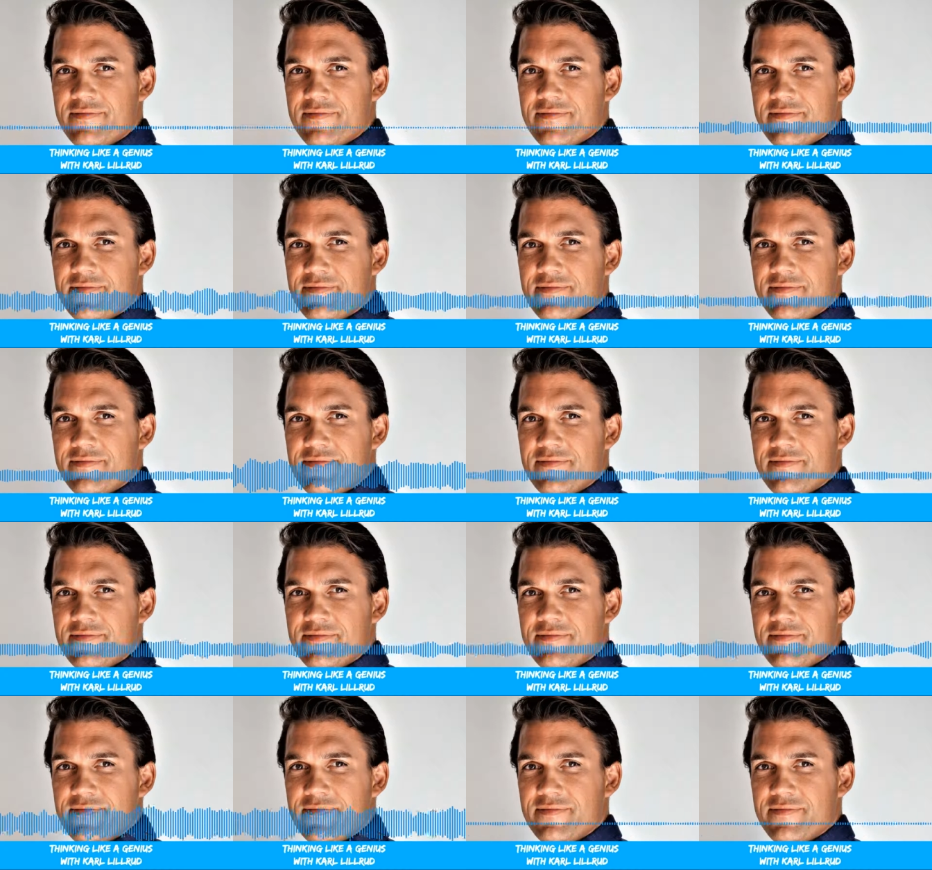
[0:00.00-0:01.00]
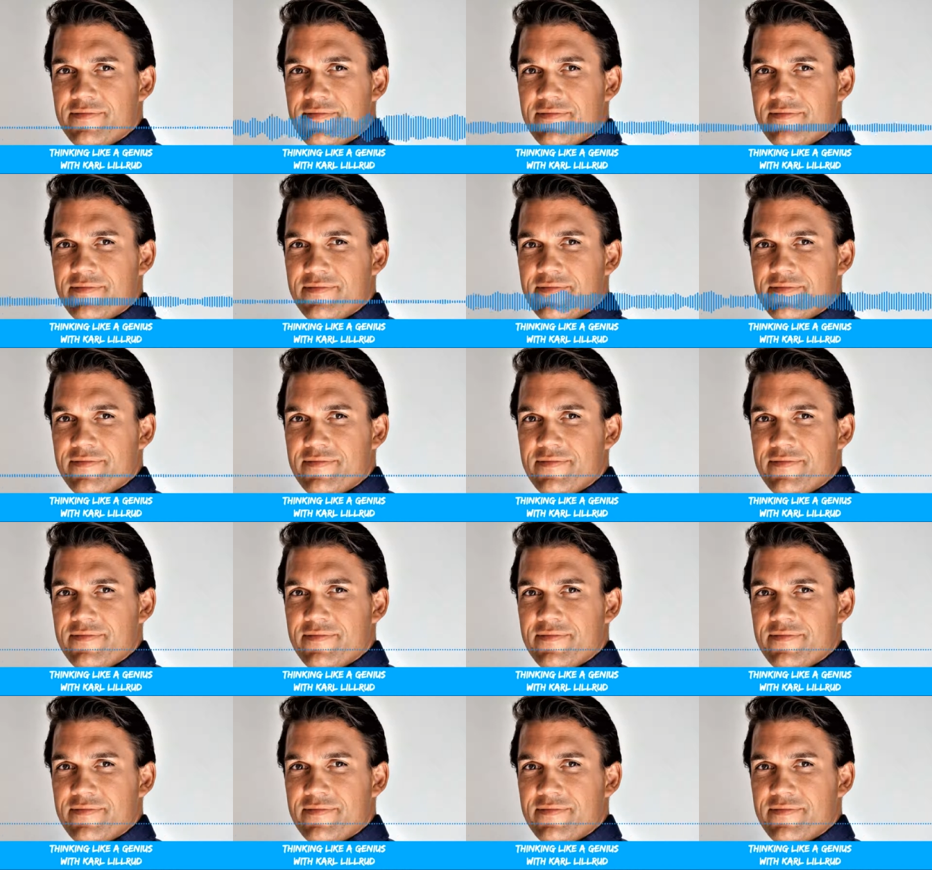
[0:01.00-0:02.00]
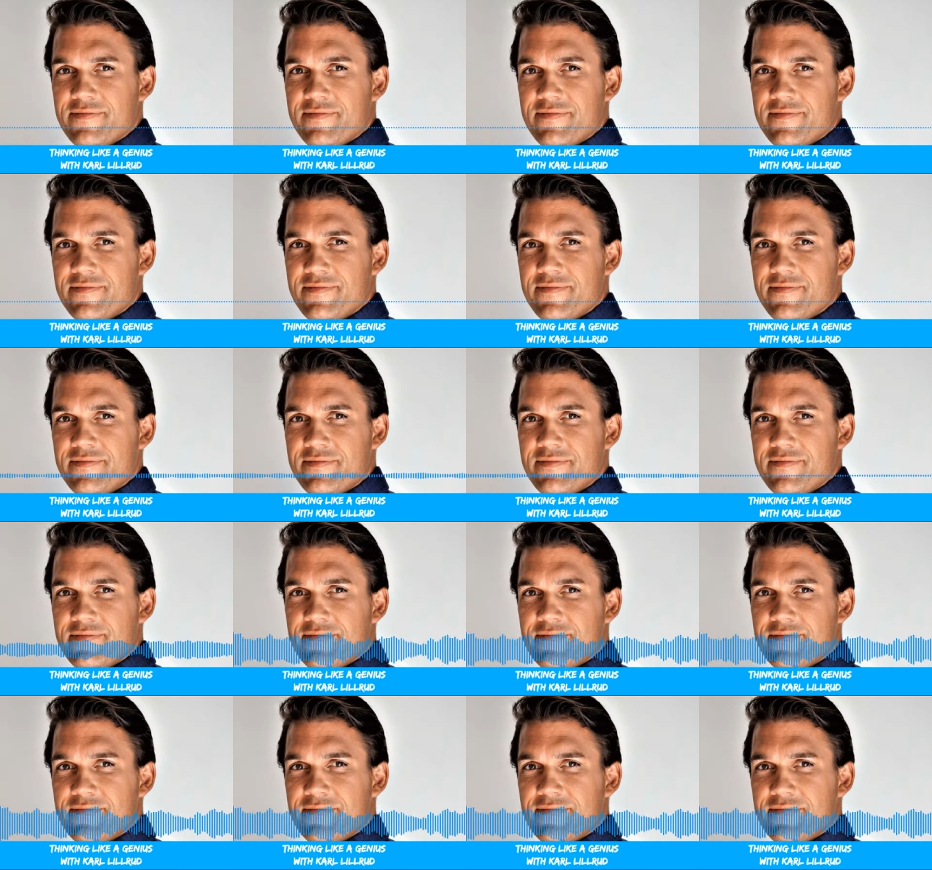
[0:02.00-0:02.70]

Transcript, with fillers: uh, drag and drop basically. Mm-hmm.